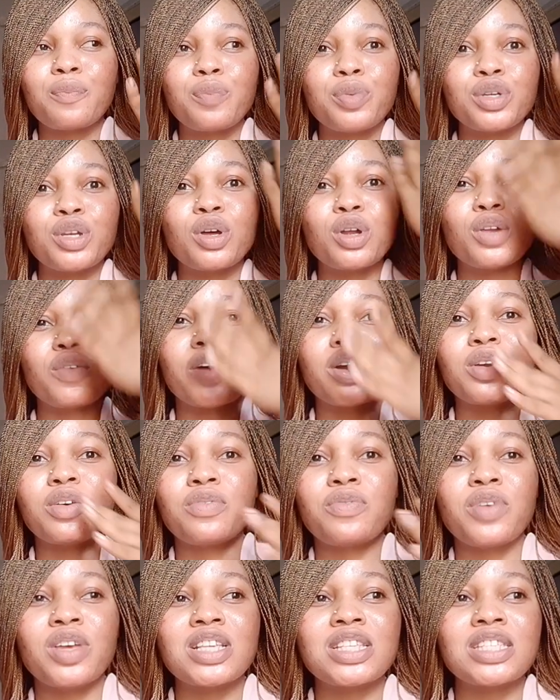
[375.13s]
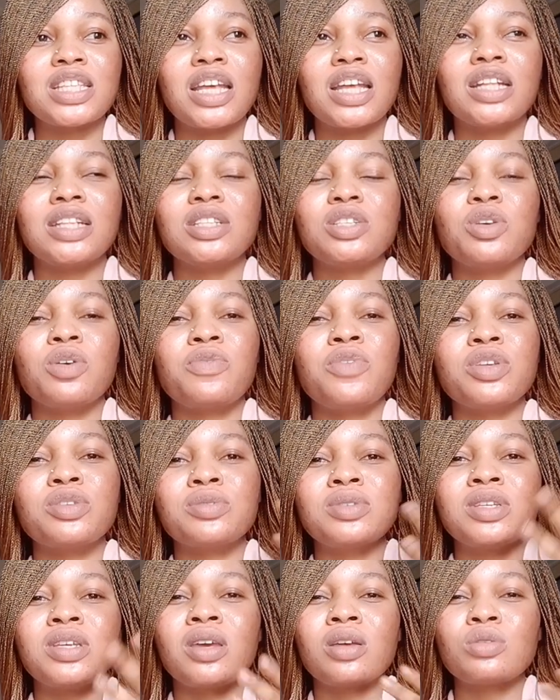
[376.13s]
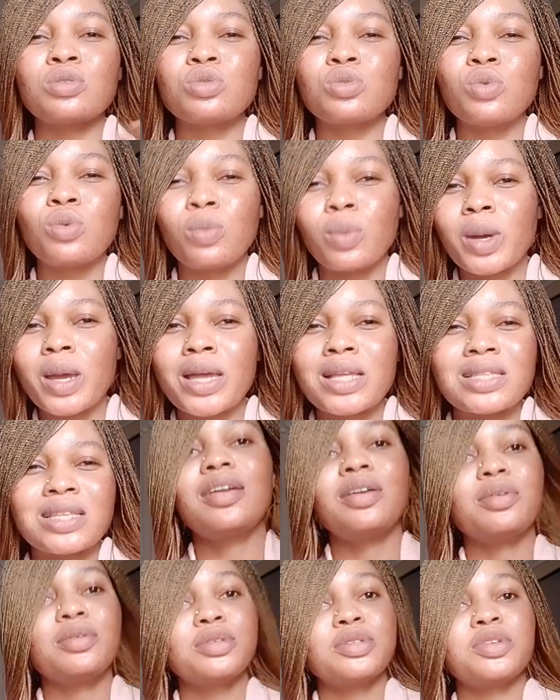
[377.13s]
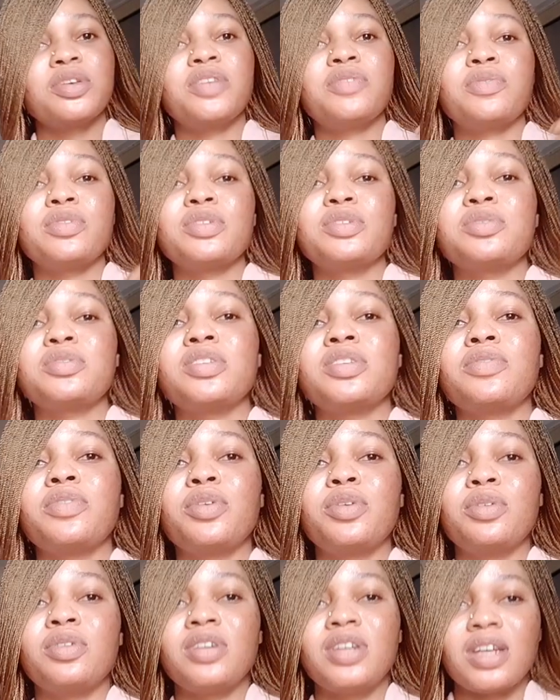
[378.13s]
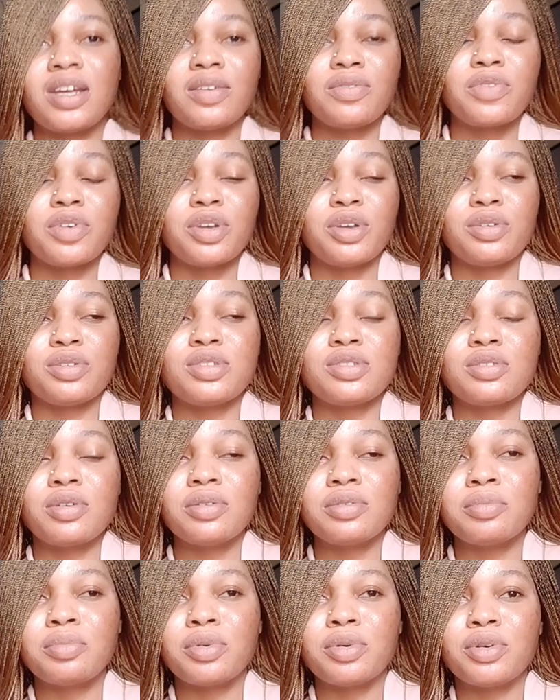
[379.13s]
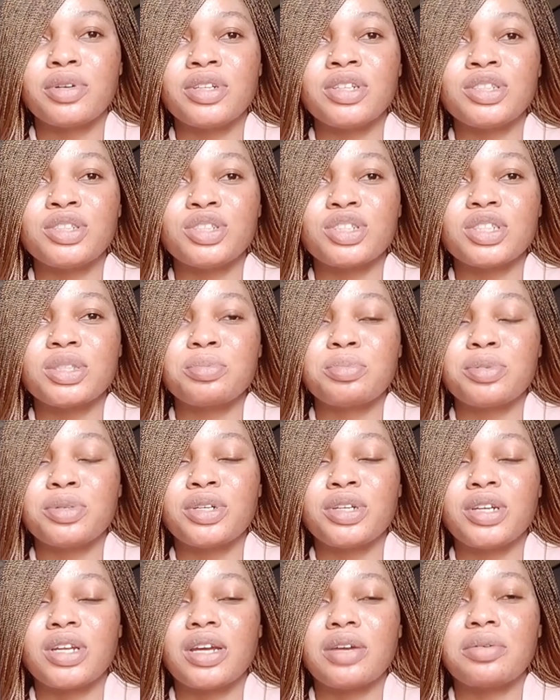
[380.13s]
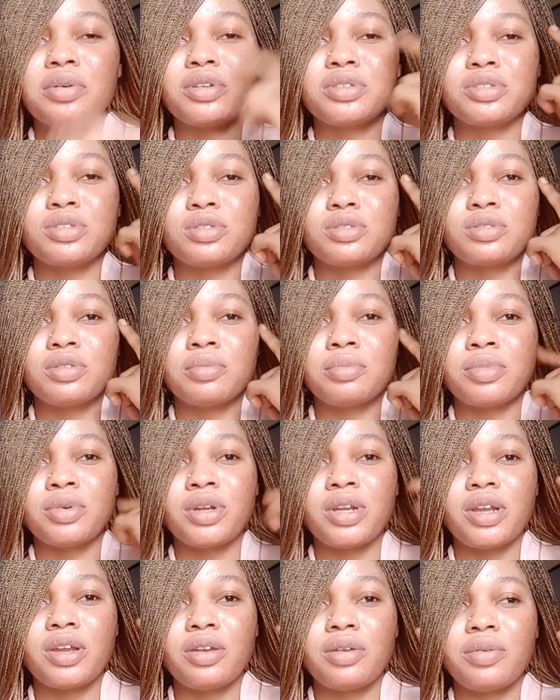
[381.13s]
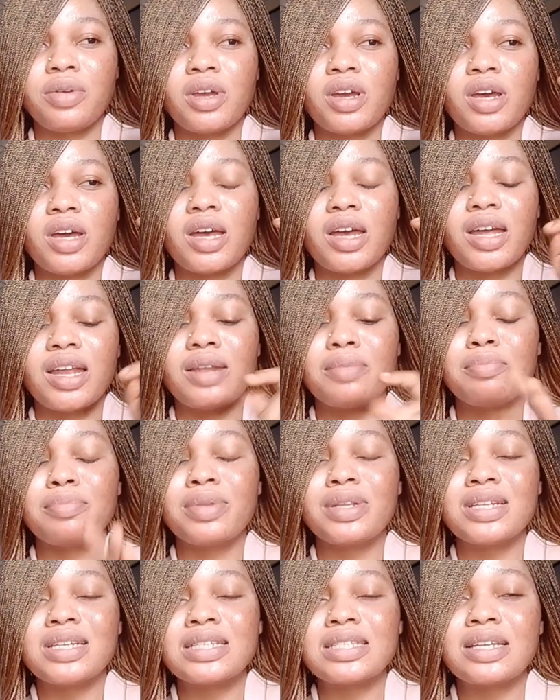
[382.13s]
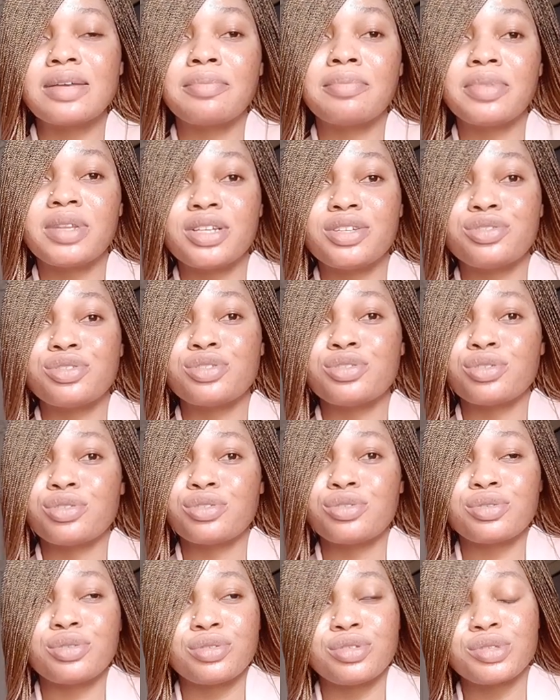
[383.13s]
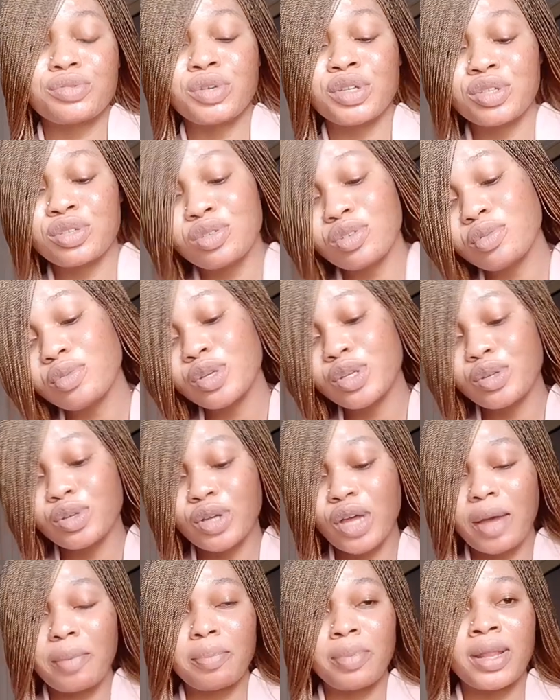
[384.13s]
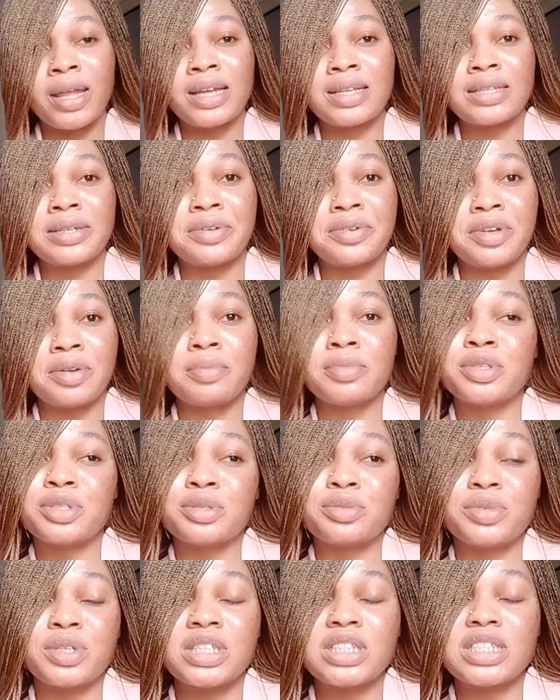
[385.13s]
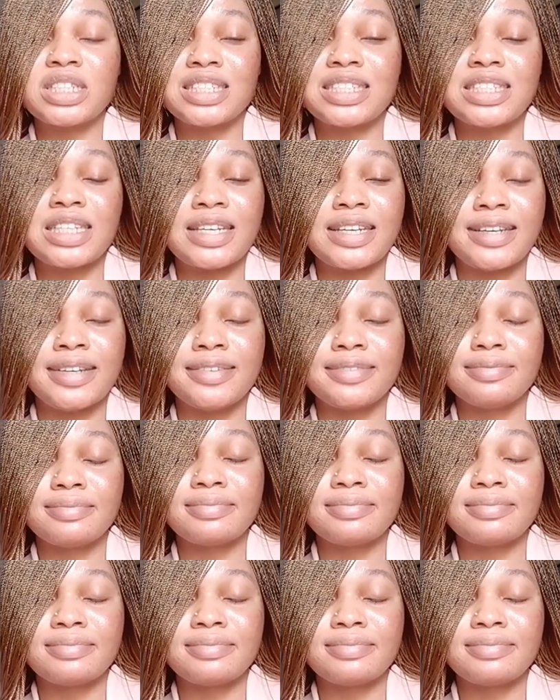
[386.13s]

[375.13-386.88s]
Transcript: put it all over your face then your face will get so white and also if you want to use it for your for your sunburn just put it around your sunburn area and please and um, please use your sunscreen do not apply the cream during the day